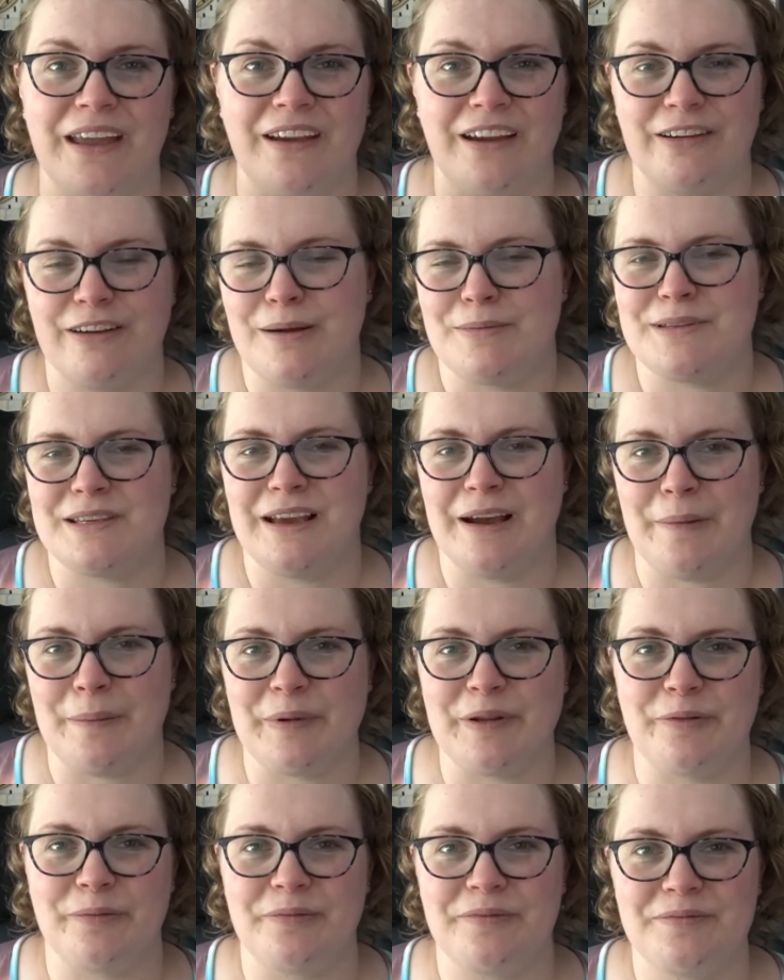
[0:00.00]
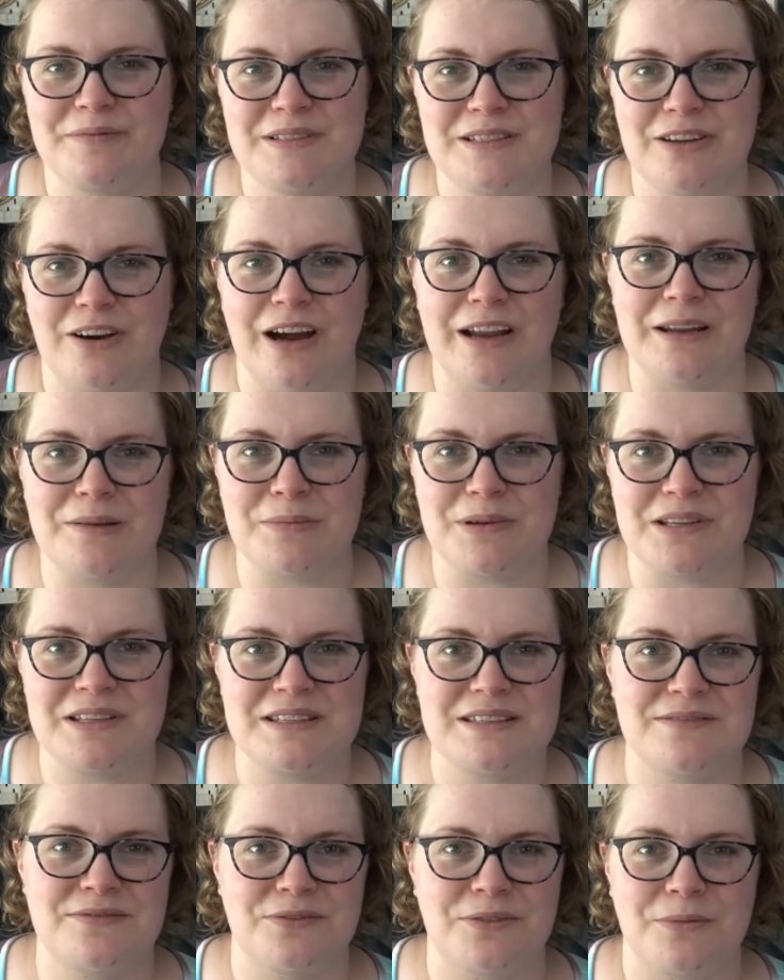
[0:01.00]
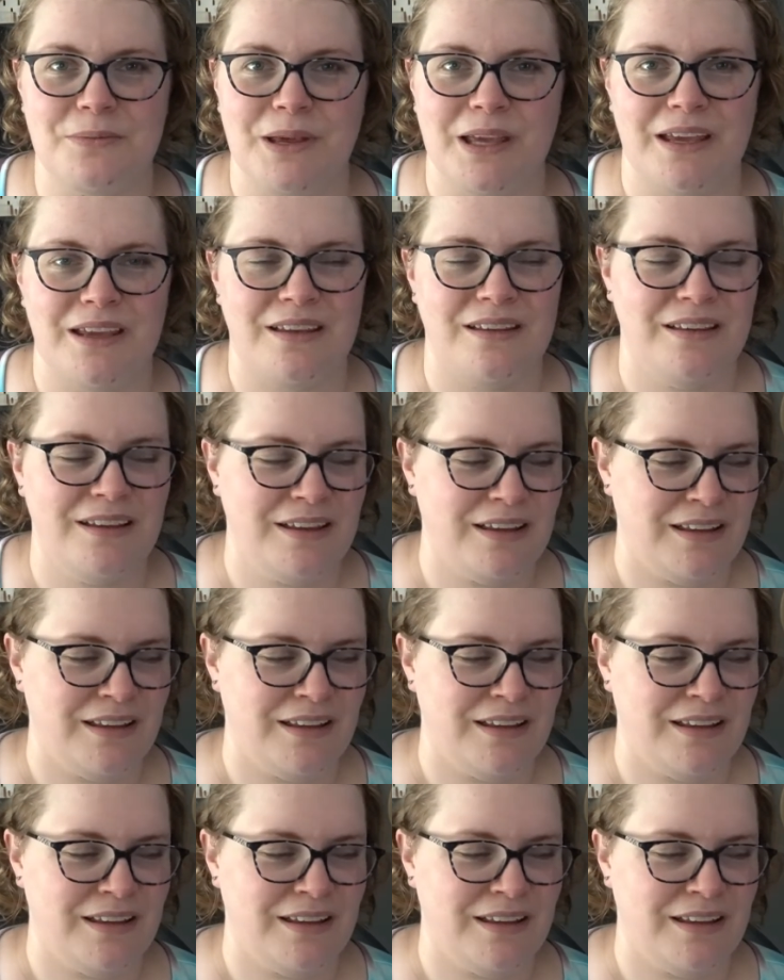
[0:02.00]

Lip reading: I grabbed a couple of tiny bits for me